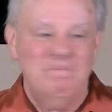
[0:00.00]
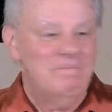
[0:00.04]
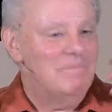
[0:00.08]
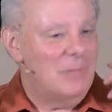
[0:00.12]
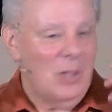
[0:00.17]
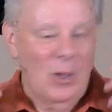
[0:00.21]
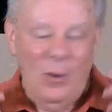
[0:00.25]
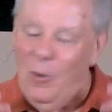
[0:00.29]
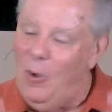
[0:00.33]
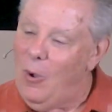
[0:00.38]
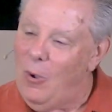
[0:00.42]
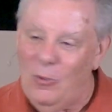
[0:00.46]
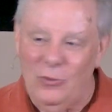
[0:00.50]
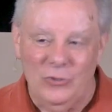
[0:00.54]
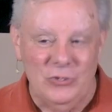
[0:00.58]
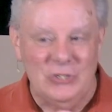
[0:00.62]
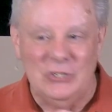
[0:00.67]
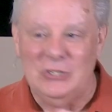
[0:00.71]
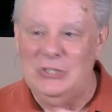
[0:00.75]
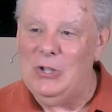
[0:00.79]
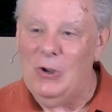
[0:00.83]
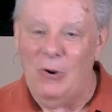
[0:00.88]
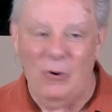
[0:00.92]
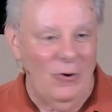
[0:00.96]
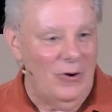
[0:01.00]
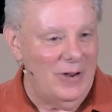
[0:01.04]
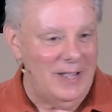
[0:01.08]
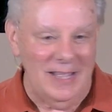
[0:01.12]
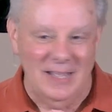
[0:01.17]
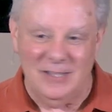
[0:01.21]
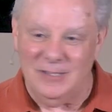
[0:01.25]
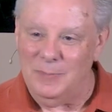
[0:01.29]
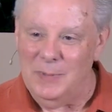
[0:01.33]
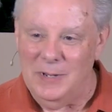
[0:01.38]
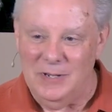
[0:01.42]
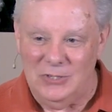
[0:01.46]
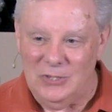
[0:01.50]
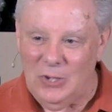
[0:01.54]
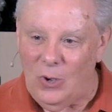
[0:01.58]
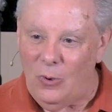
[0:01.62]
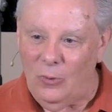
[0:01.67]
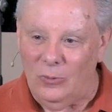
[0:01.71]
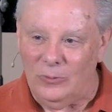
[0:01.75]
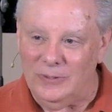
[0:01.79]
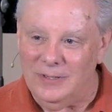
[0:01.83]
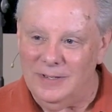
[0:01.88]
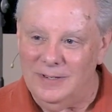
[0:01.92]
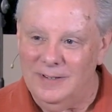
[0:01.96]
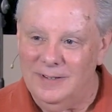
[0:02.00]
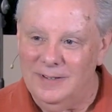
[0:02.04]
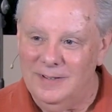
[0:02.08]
the whole story has been told.